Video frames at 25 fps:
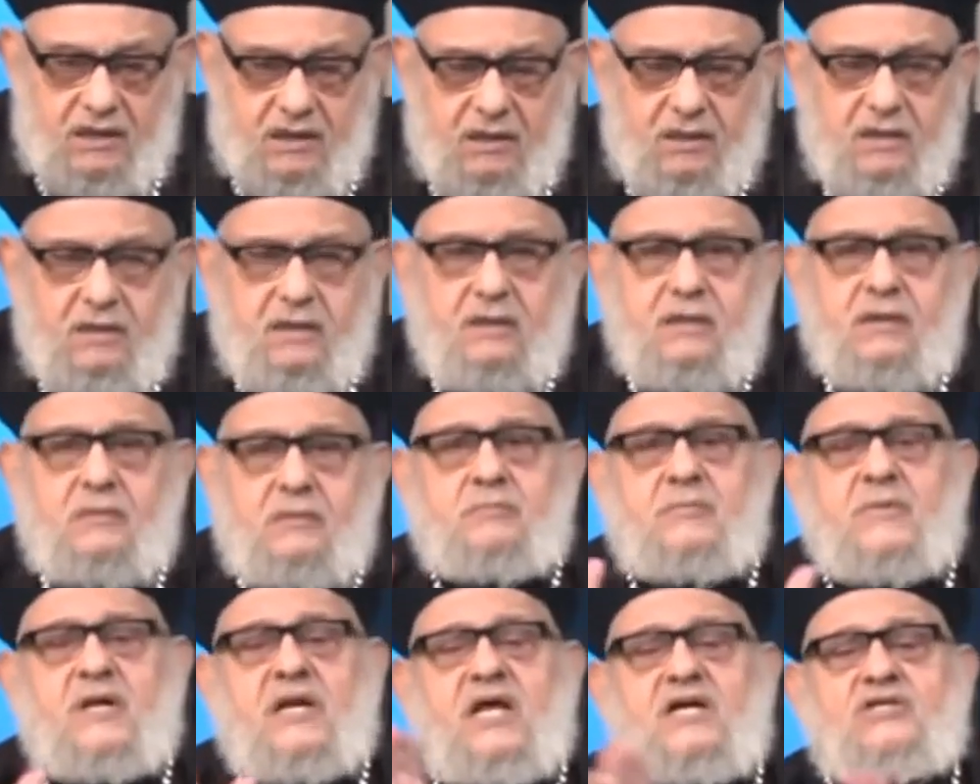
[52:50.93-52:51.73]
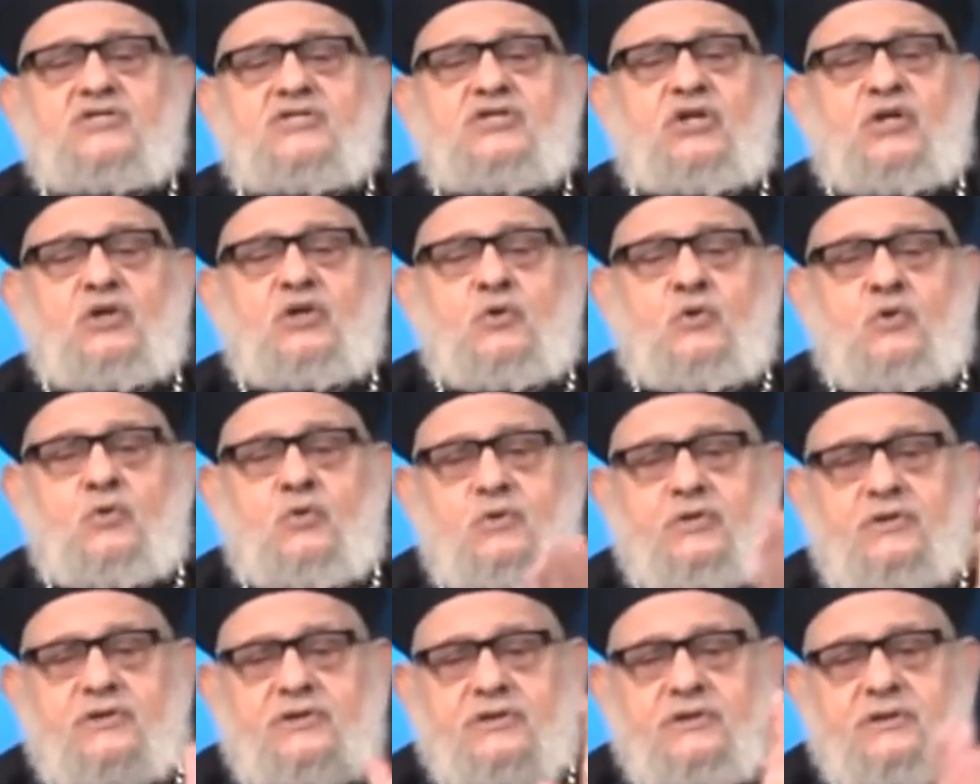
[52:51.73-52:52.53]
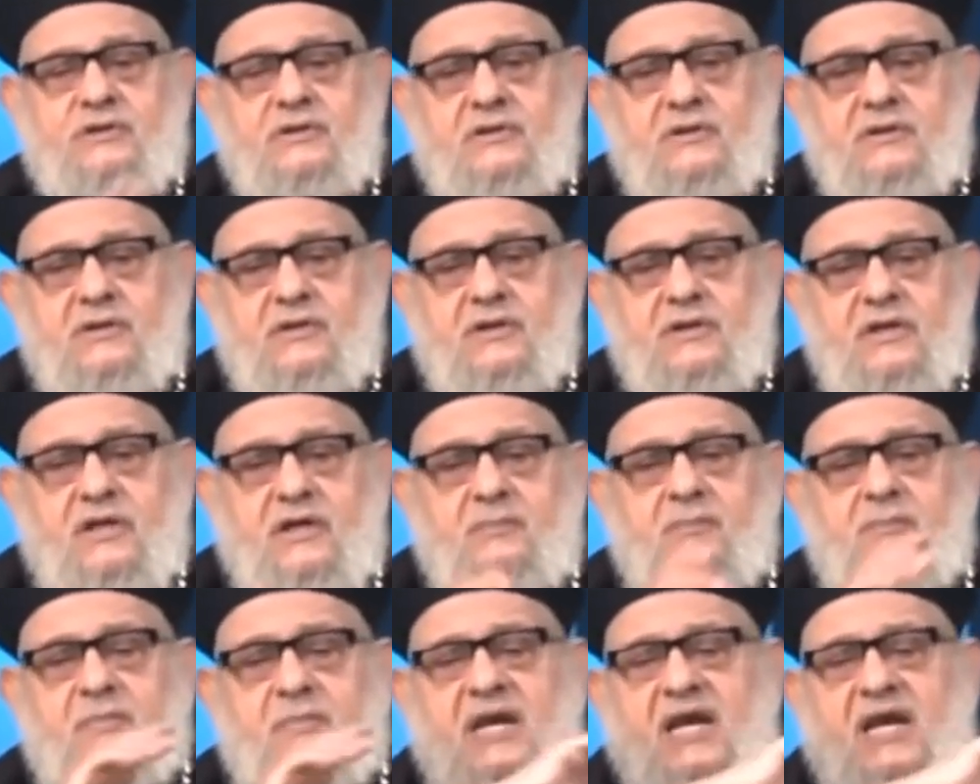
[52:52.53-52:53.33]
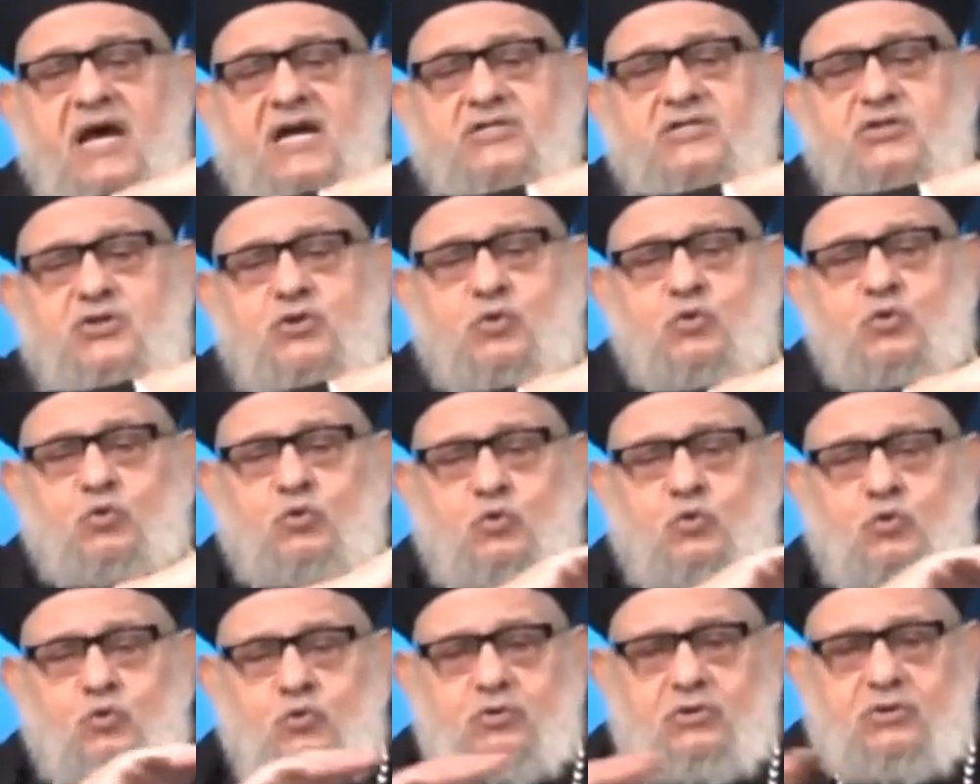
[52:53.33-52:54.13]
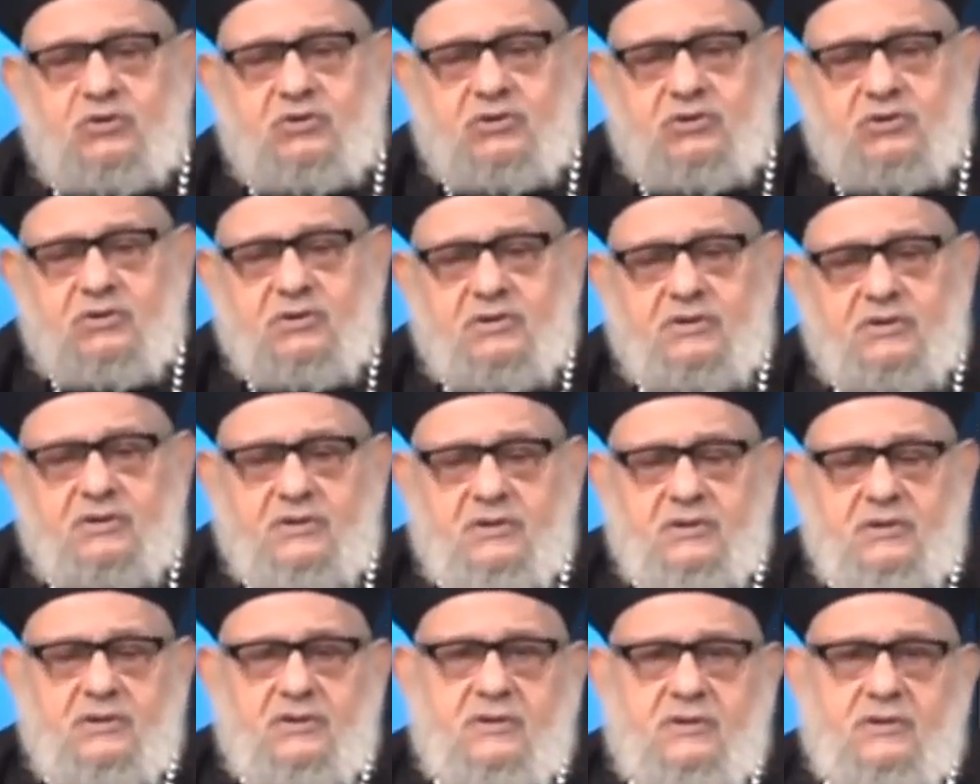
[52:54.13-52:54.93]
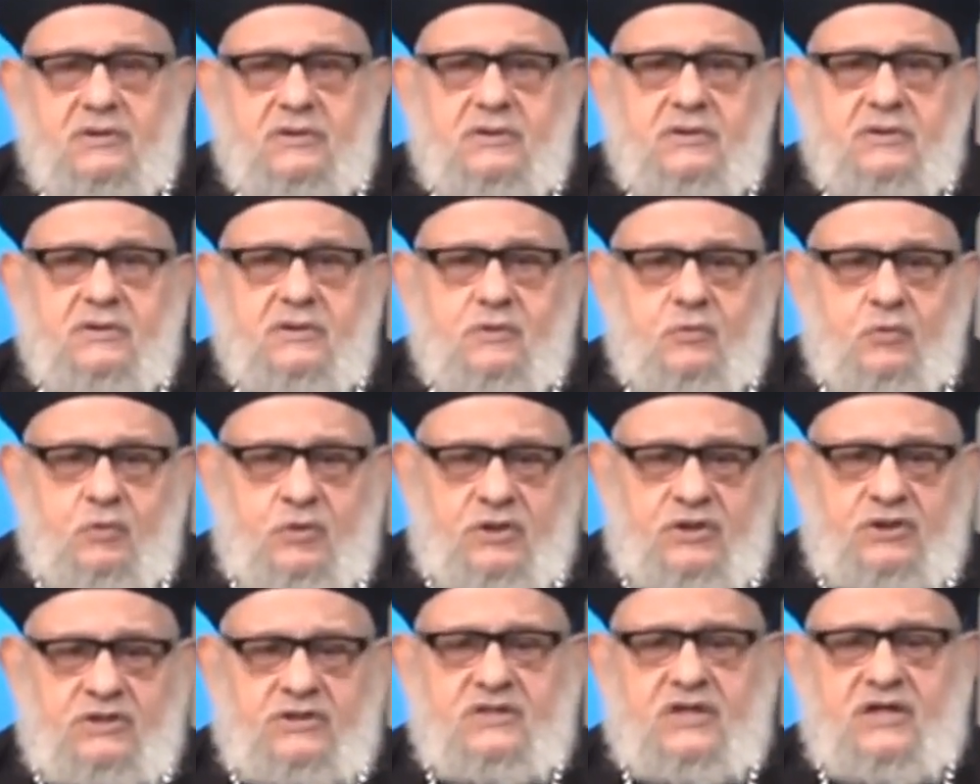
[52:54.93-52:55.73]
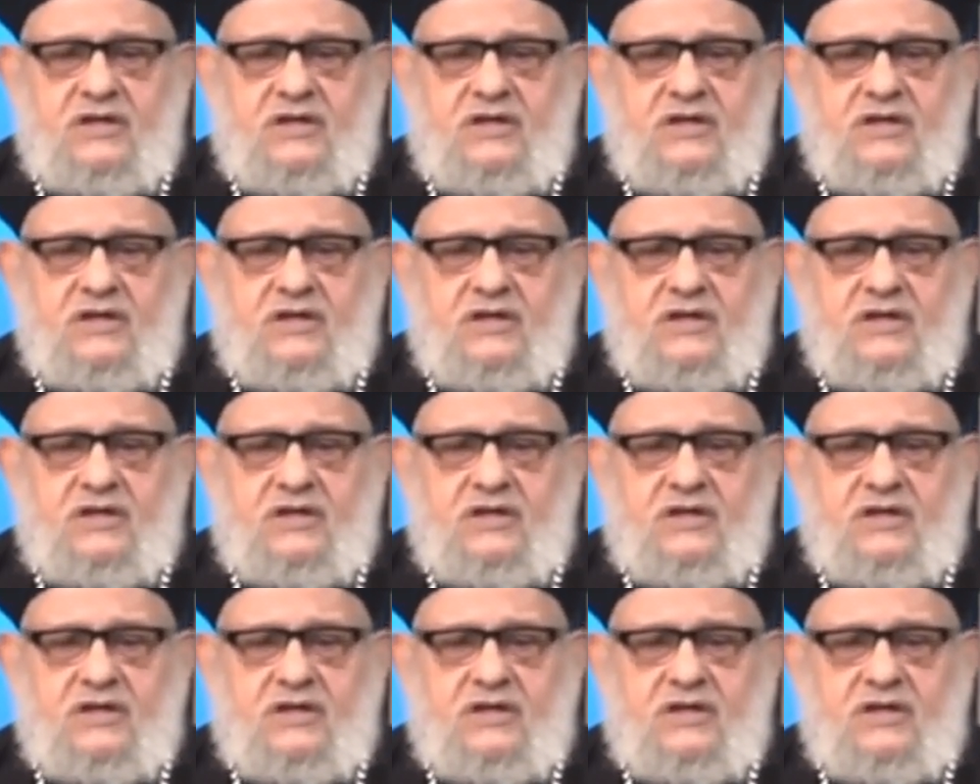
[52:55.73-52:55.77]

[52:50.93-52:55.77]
them defend this. Nothing. No, no response.